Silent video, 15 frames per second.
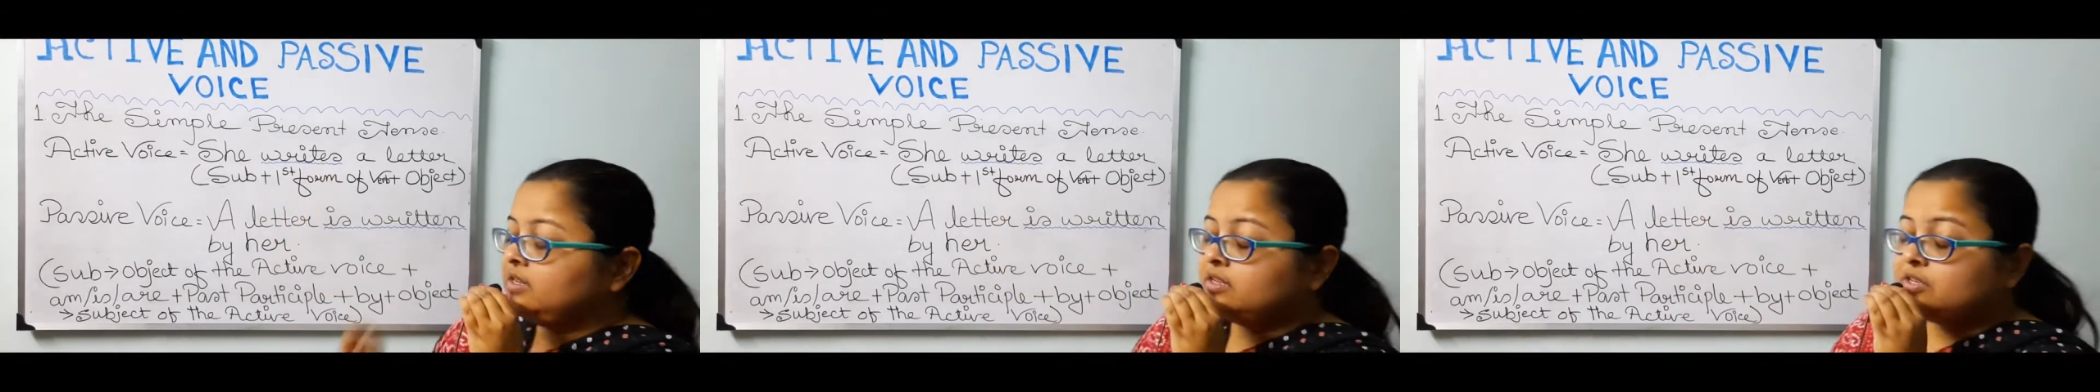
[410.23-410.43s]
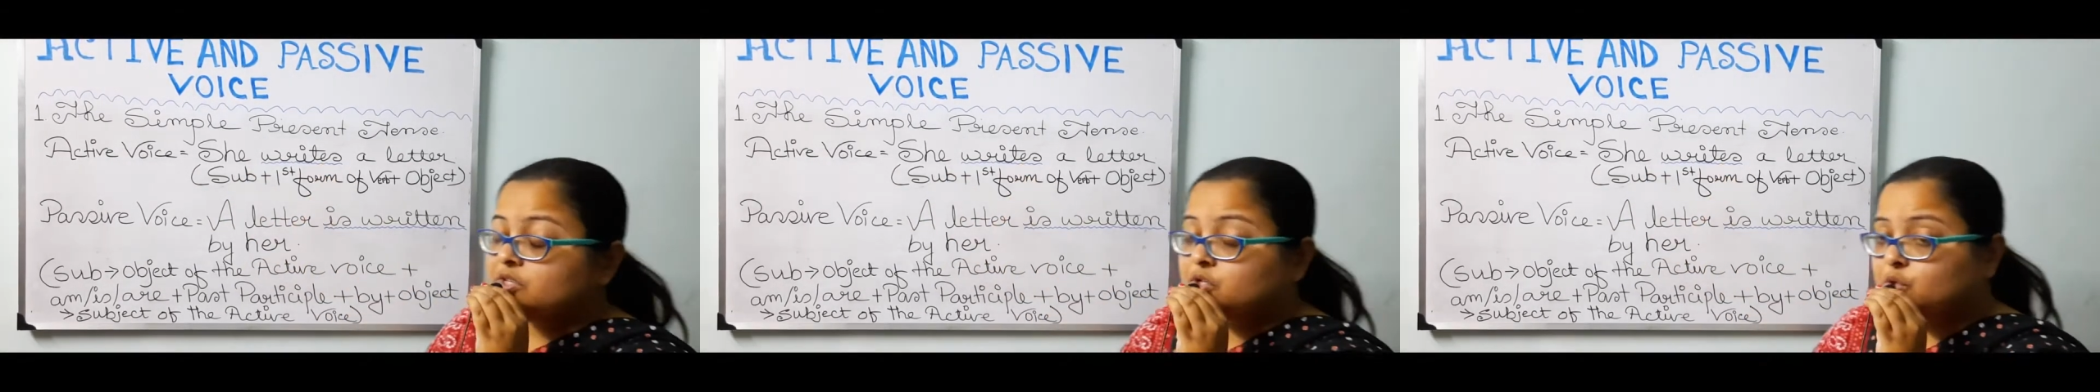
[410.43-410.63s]

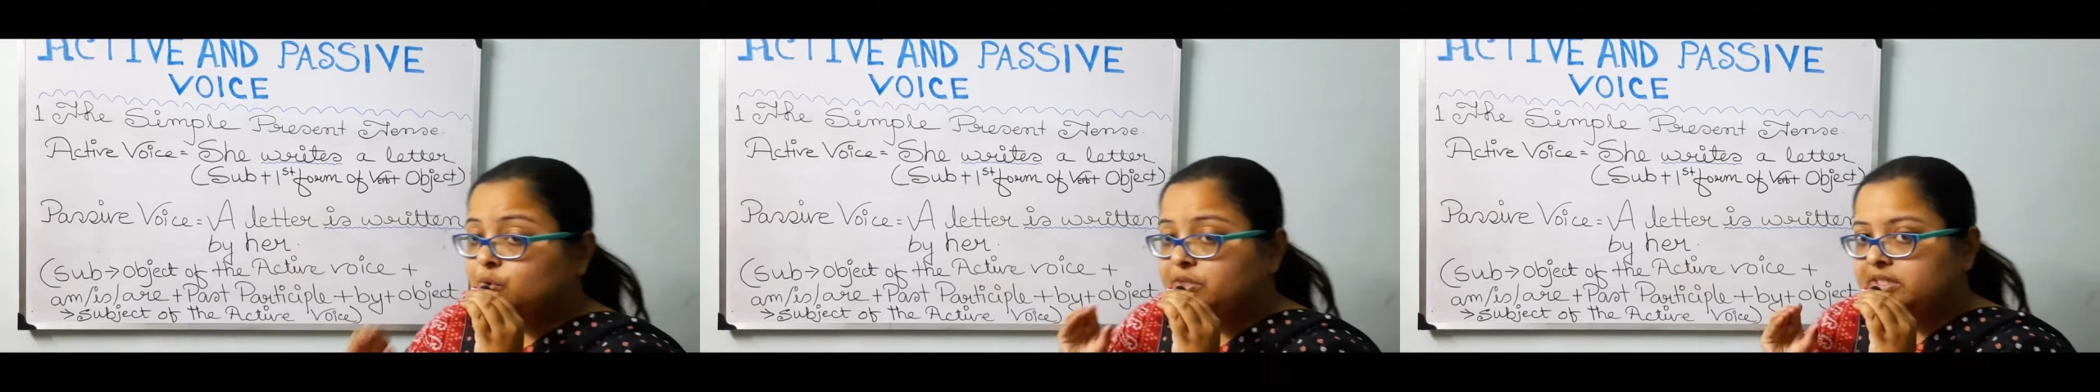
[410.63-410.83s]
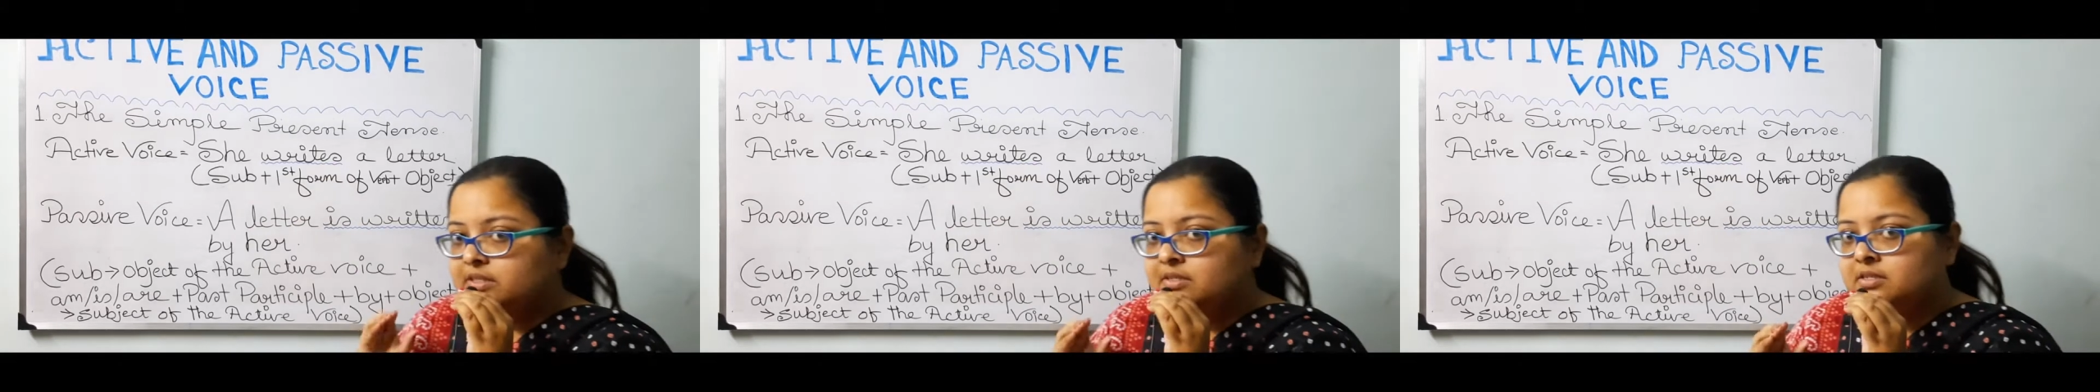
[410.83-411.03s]

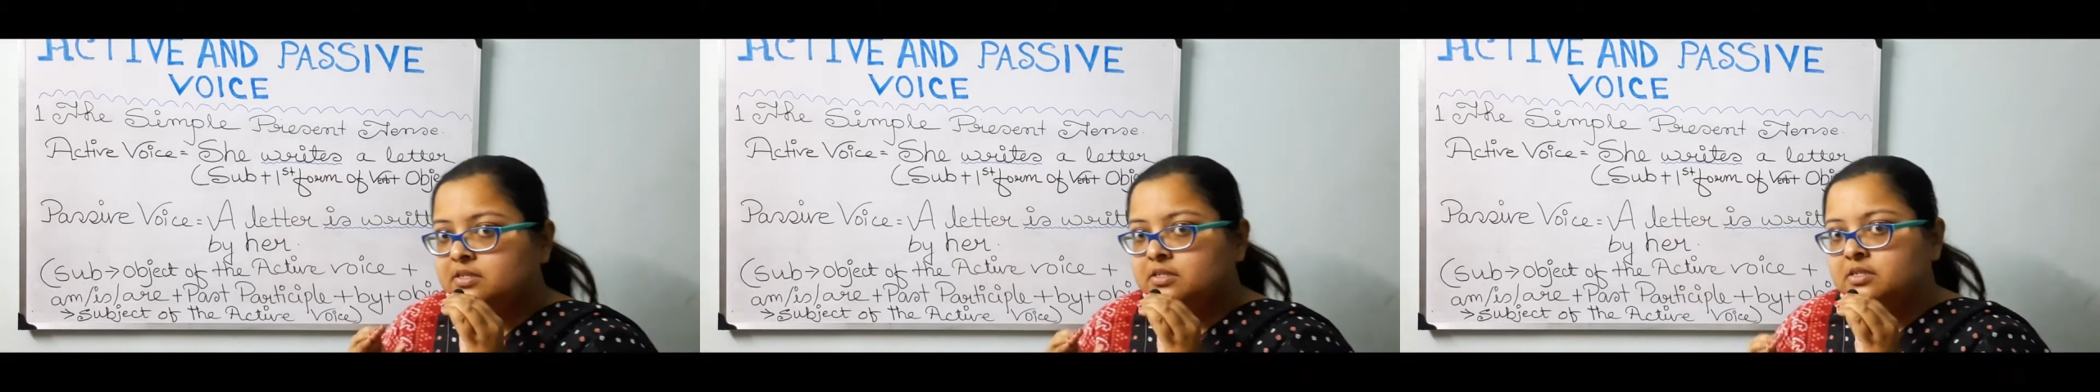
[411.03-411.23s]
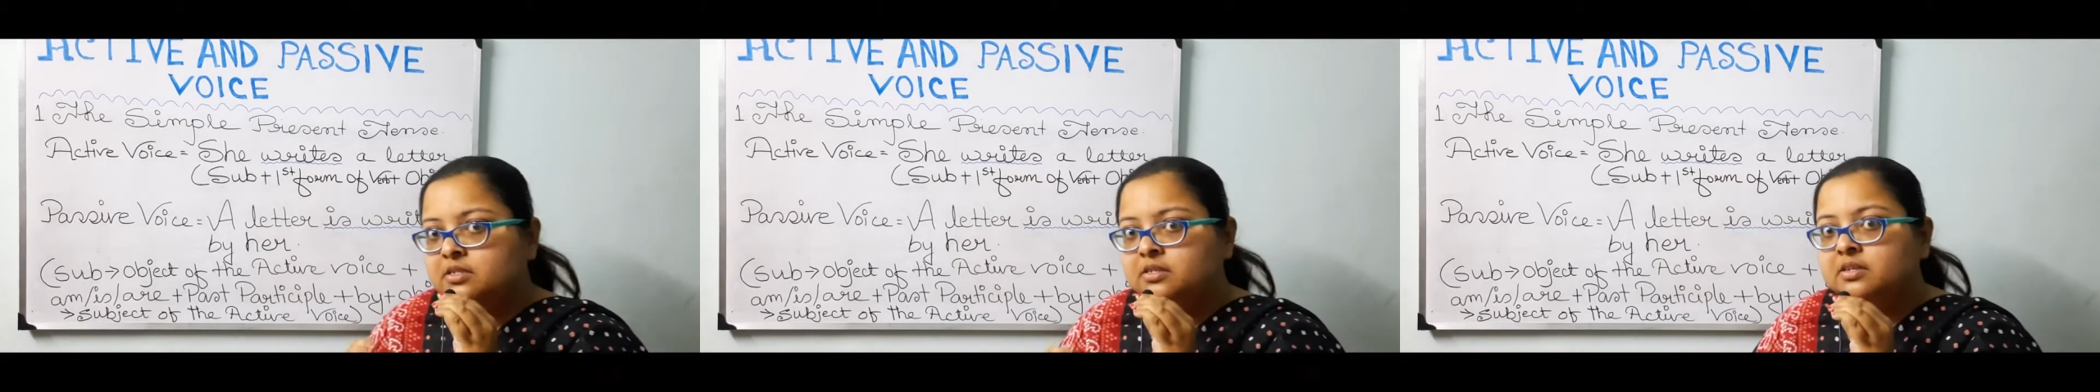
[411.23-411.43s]

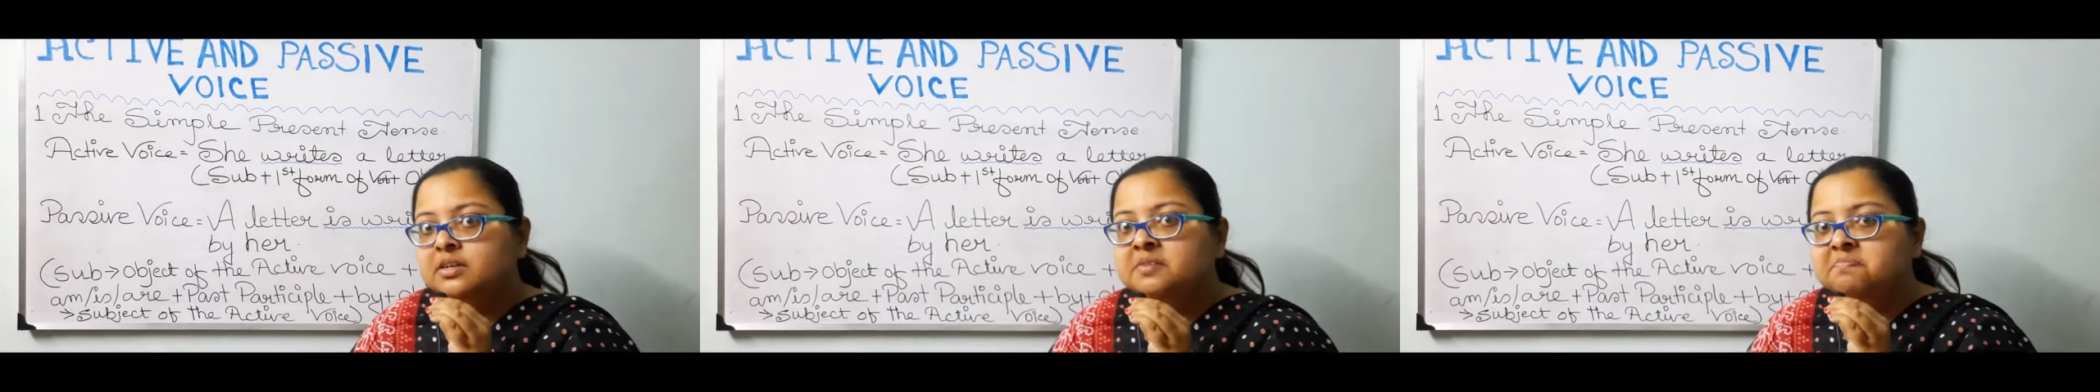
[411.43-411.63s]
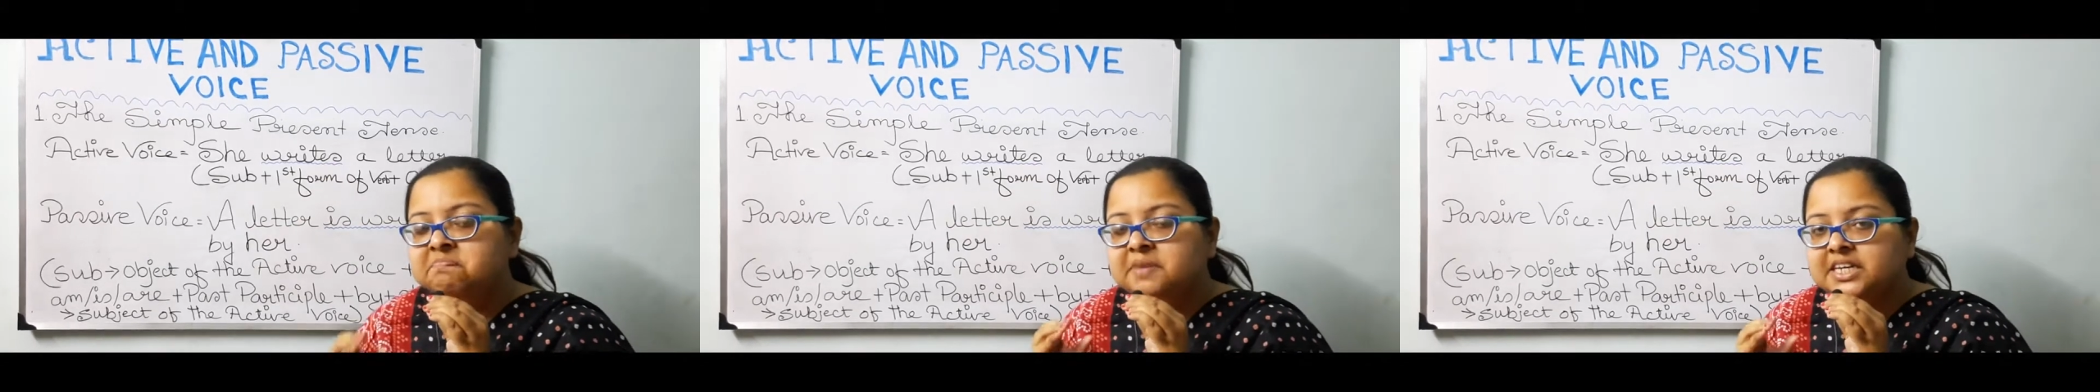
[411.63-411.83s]
Students,
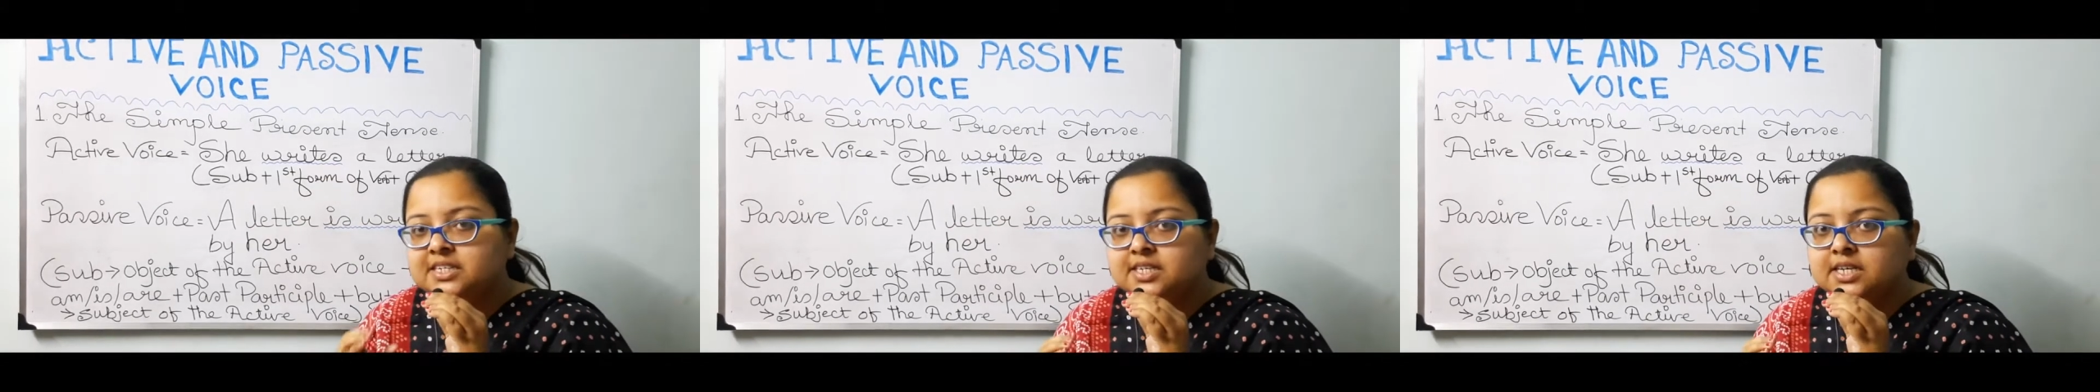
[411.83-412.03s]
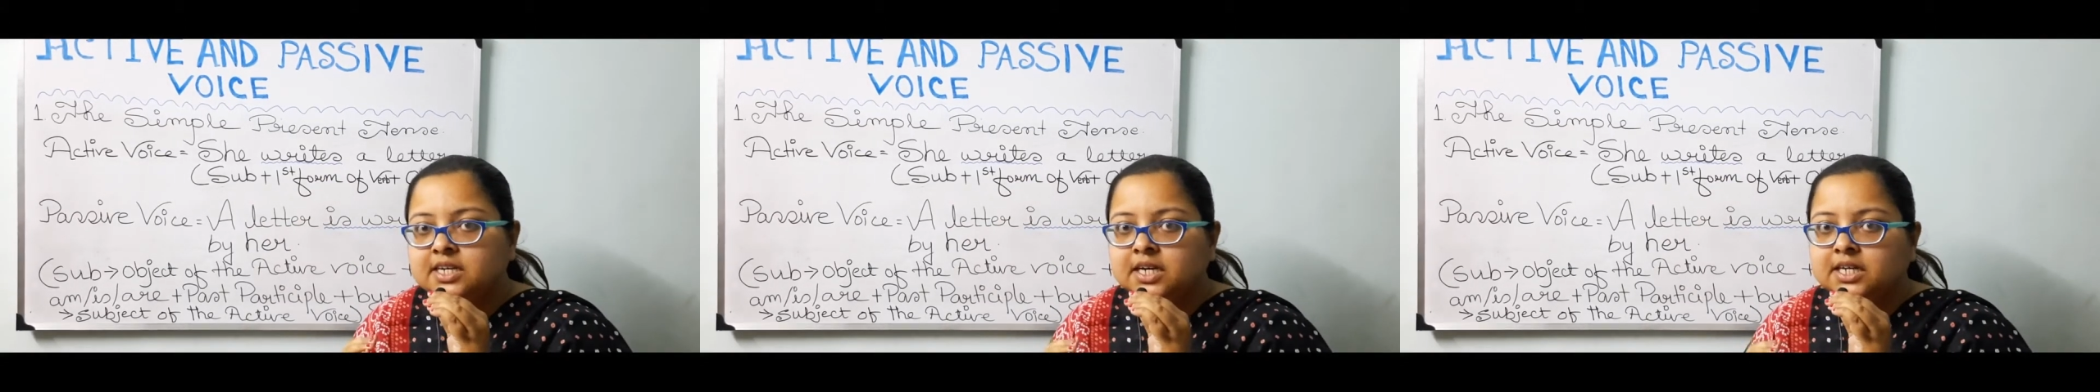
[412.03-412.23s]

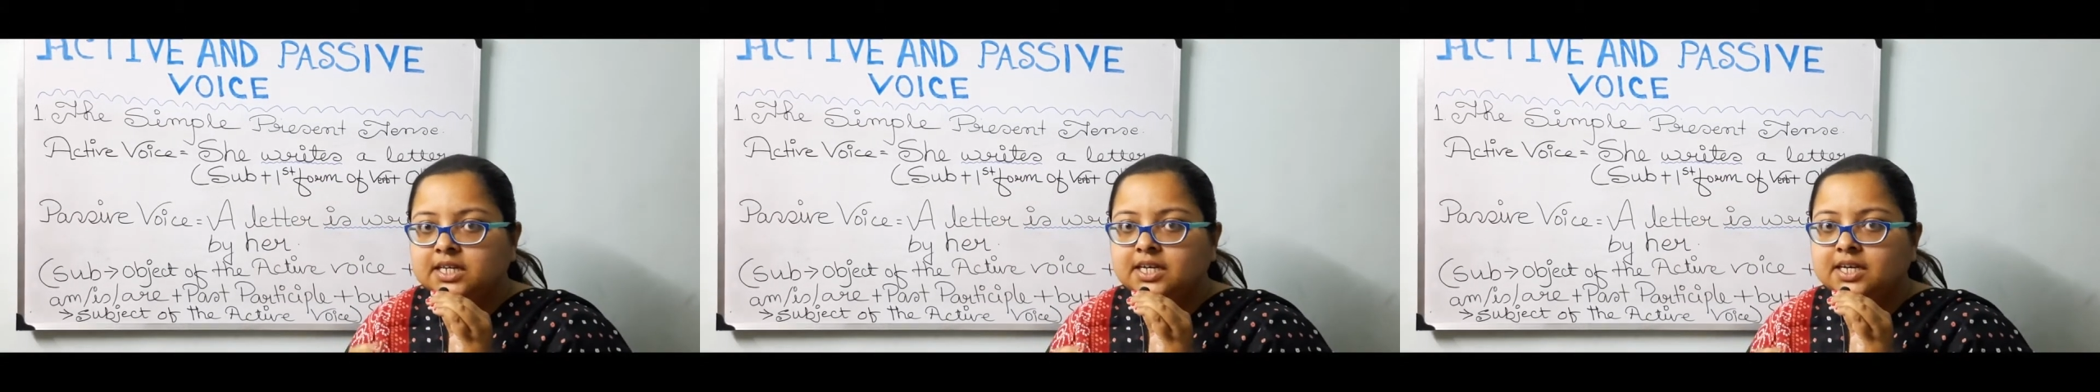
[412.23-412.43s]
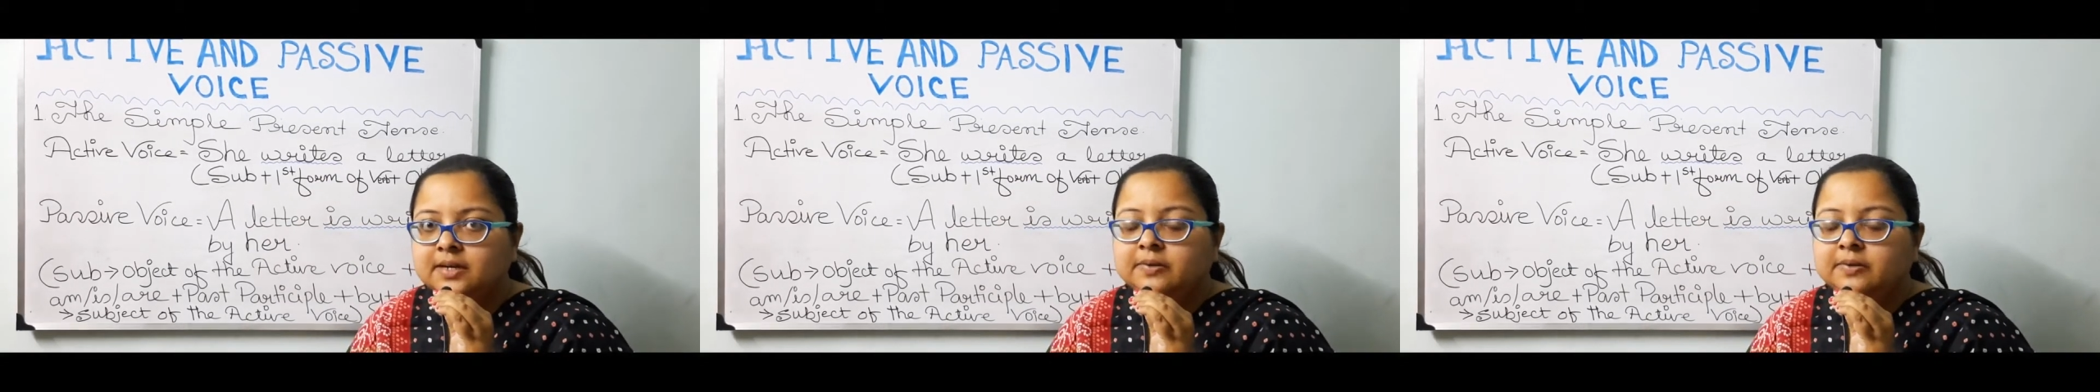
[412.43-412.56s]
basically